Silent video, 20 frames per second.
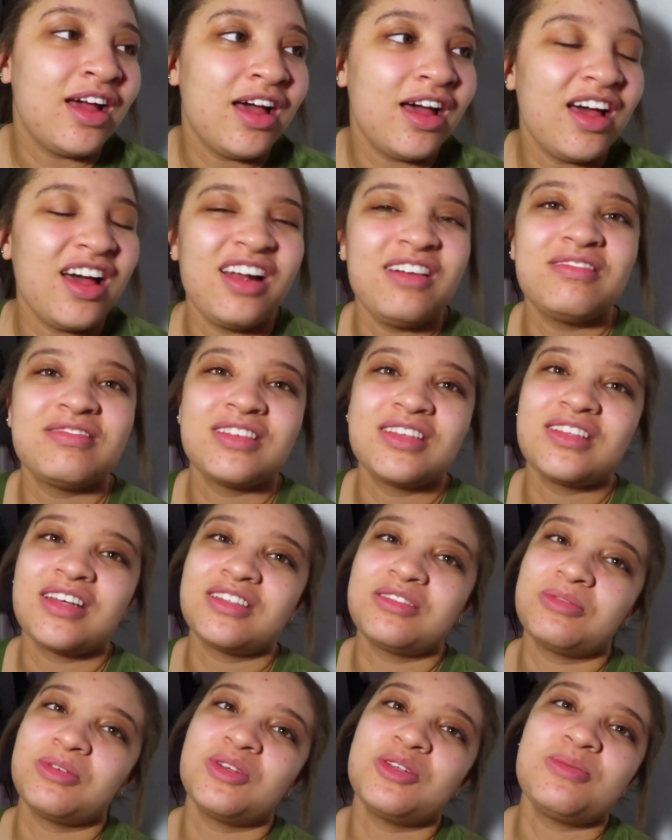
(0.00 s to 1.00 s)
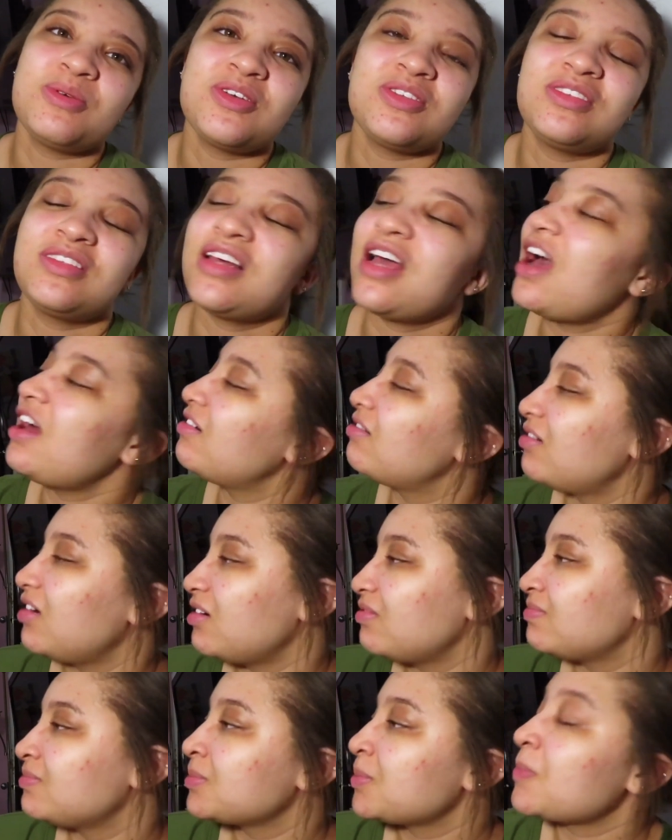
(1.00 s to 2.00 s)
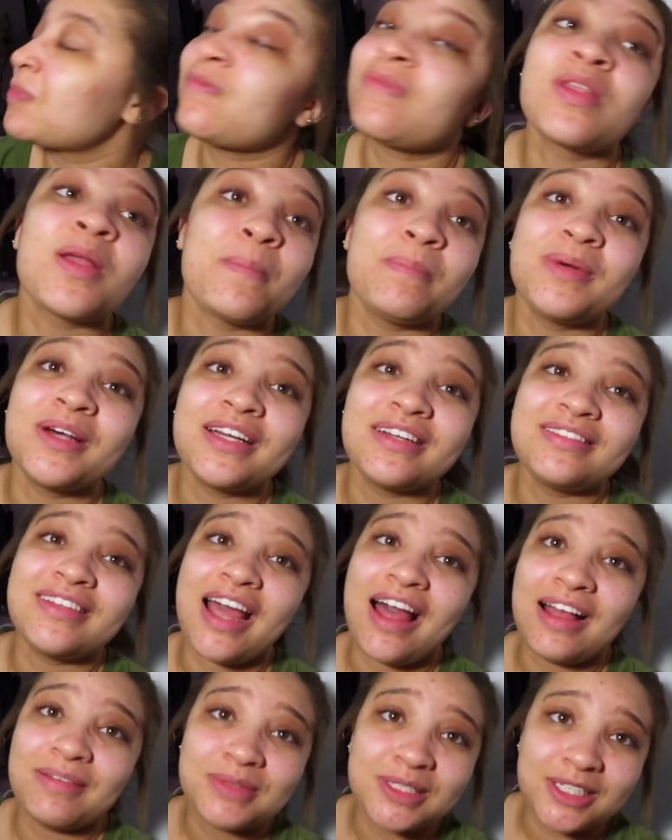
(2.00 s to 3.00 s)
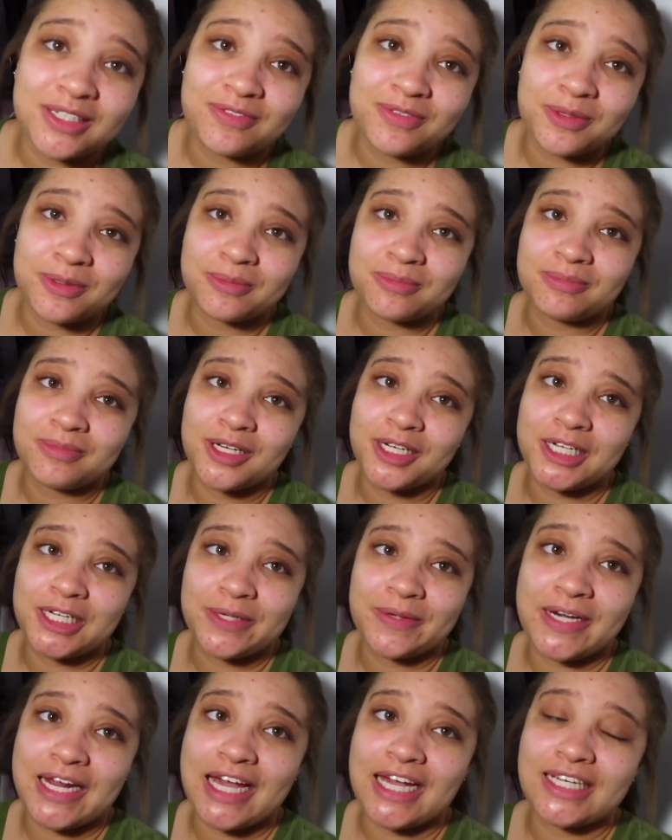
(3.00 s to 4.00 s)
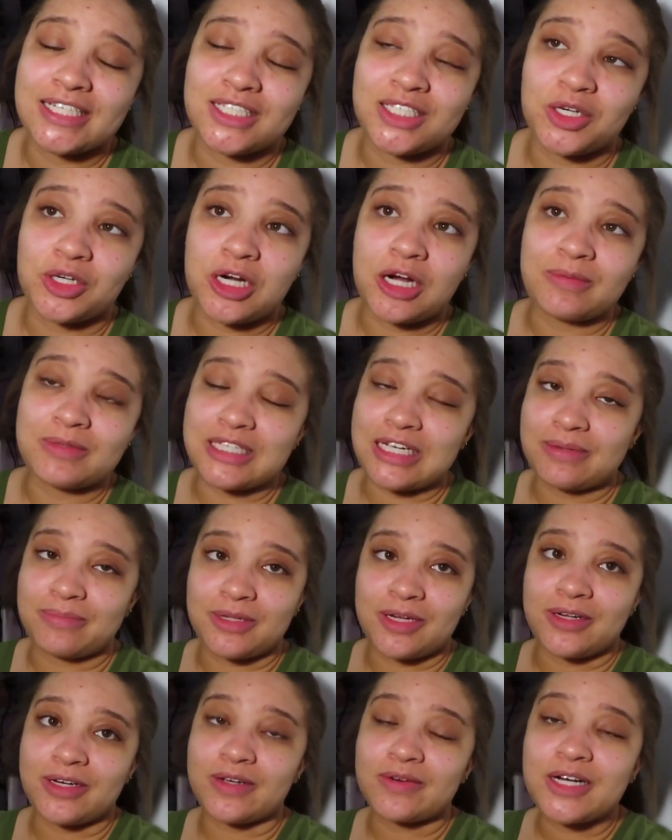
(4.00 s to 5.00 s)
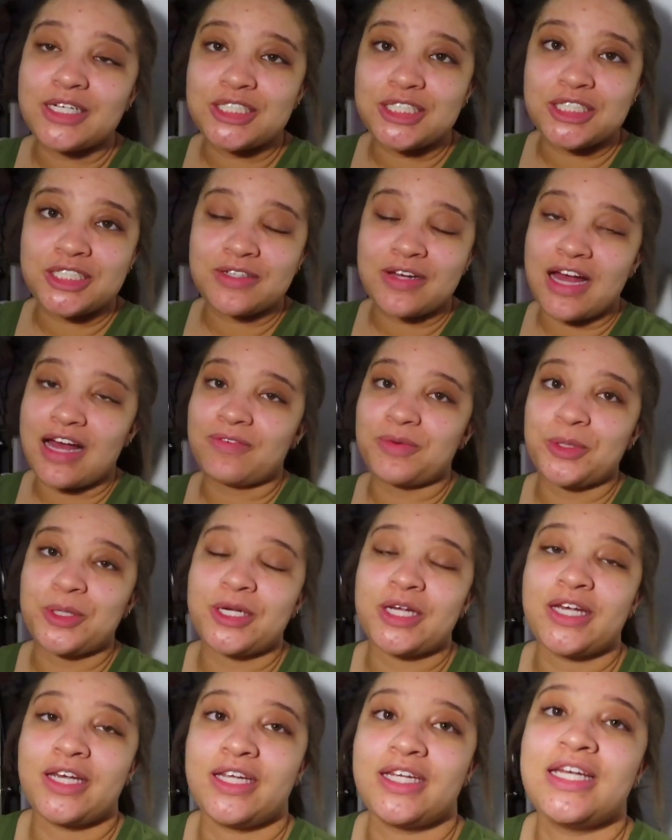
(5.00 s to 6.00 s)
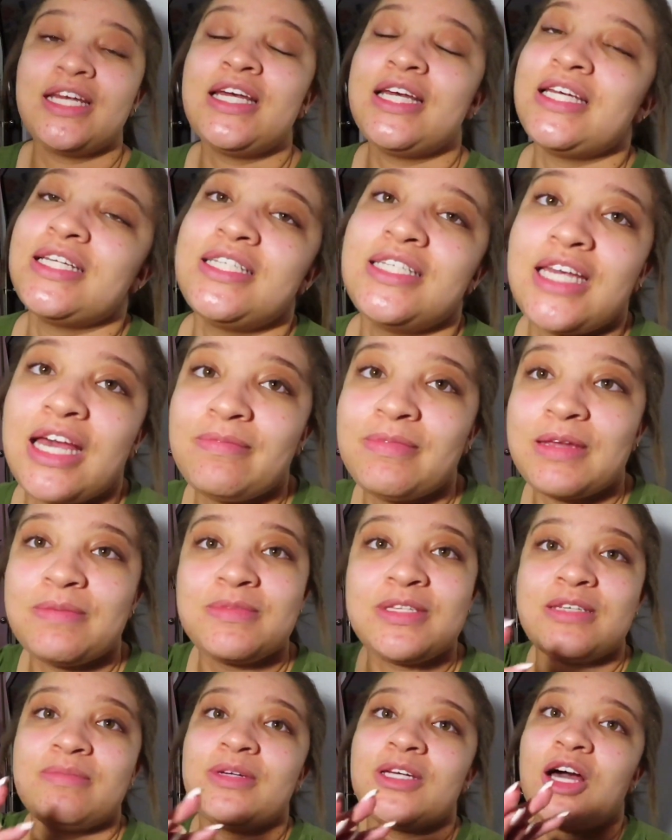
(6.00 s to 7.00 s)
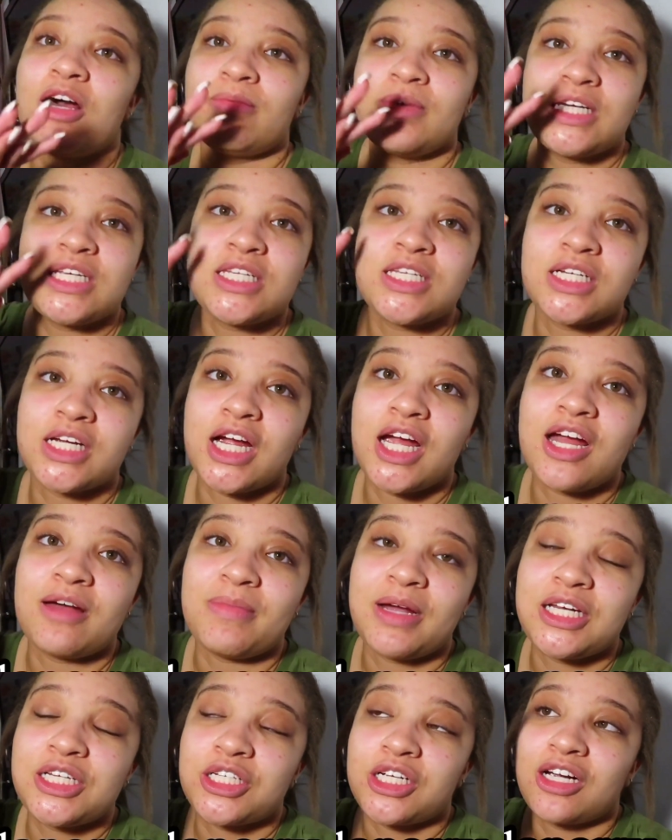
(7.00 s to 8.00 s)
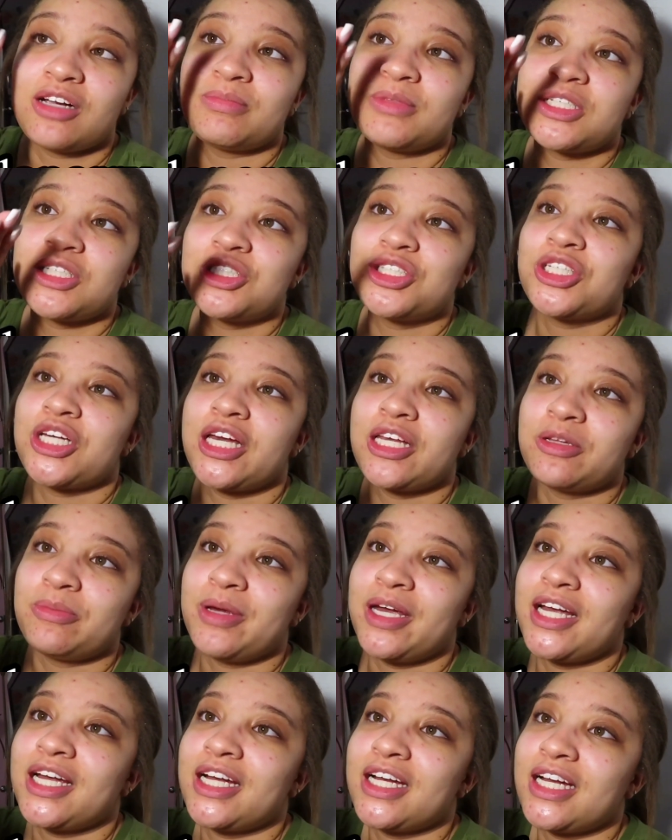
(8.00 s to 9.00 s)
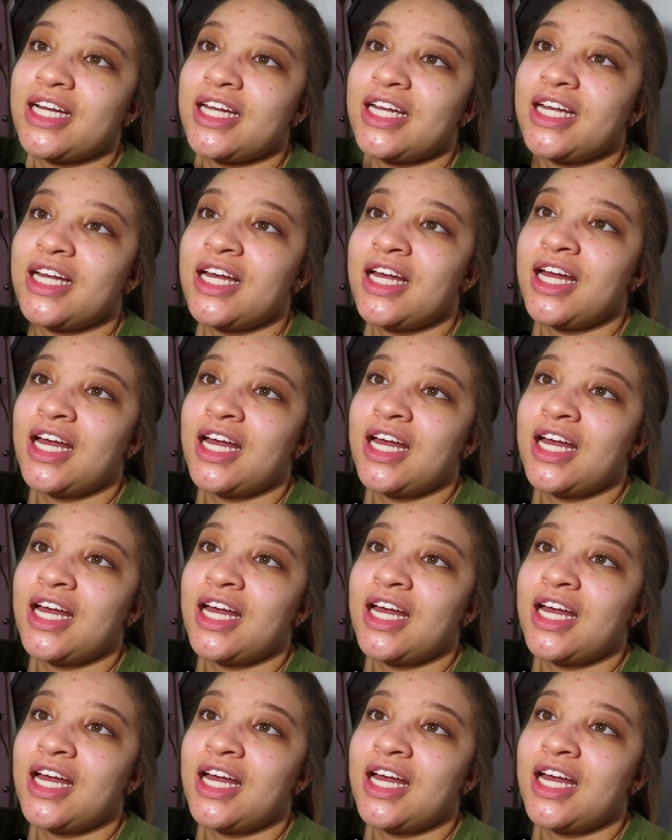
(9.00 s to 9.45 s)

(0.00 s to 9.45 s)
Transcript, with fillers: I don't think that's what I was supposed to say. I don't know. But yeah, I'm just going to film a Q&A. So comment down below any questions you have or you can DM them to me on my Instagram. My Instagram is Chala Perry.